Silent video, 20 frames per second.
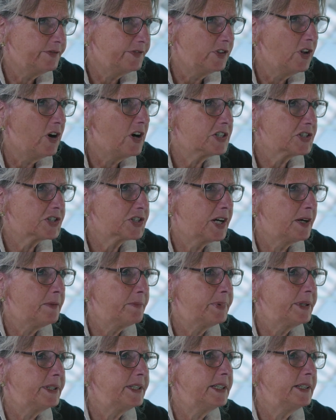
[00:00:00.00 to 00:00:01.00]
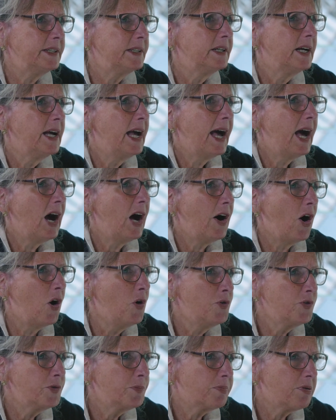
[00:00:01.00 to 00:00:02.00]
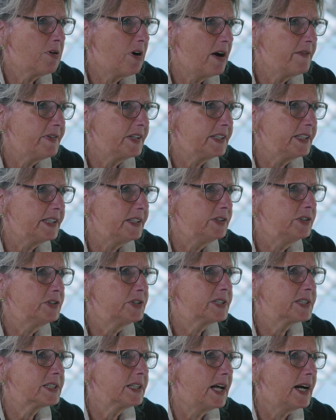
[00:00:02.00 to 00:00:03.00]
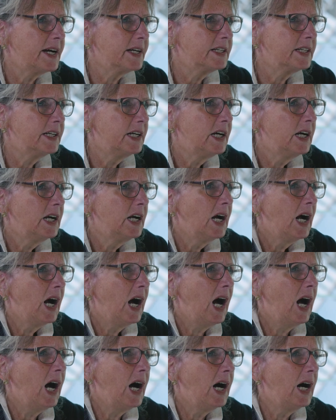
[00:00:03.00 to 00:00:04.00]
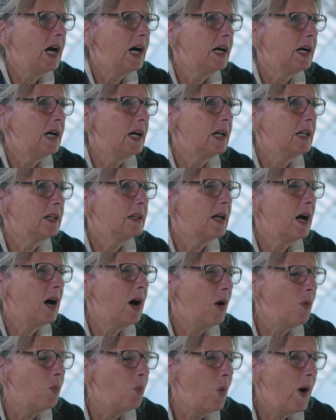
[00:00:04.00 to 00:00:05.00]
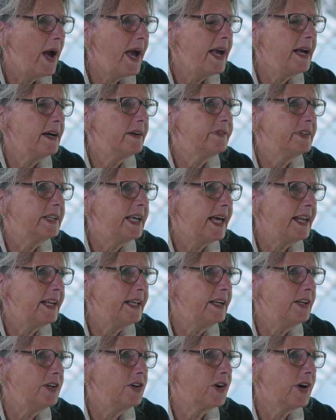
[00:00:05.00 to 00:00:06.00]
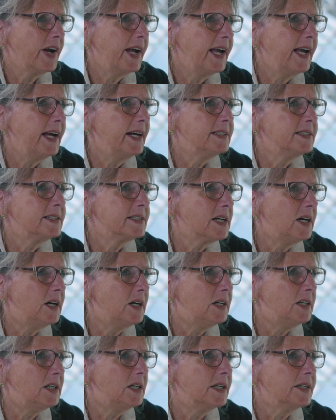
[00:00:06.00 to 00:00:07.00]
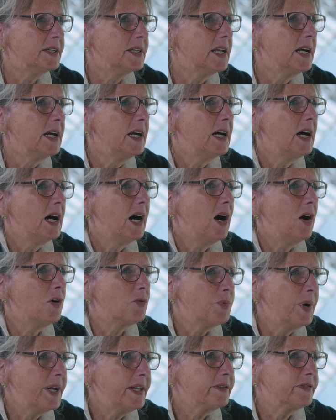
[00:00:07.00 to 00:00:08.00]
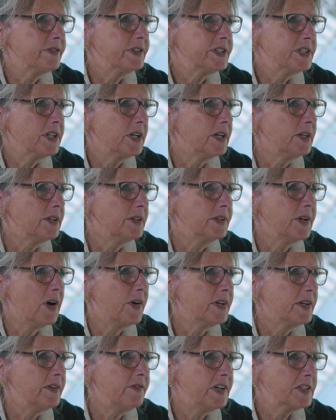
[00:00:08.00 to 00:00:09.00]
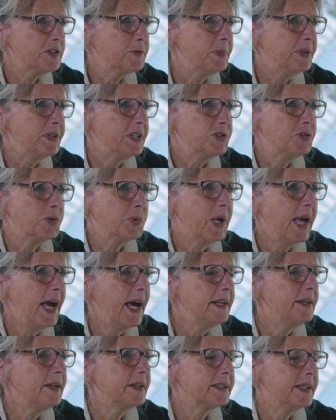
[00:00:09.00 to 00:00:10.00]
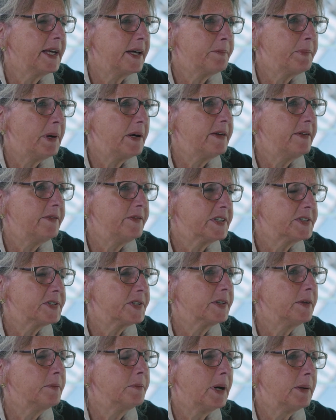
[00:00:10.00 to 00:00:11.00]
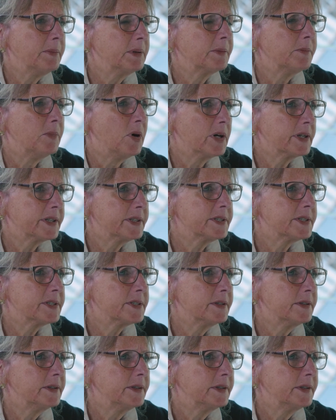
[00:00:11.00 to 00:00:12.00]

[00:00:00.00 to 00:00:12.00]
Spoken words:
large company owned privately looks like a way of getting your hands on a rate of return on investment that you cannot get by investing in public markets.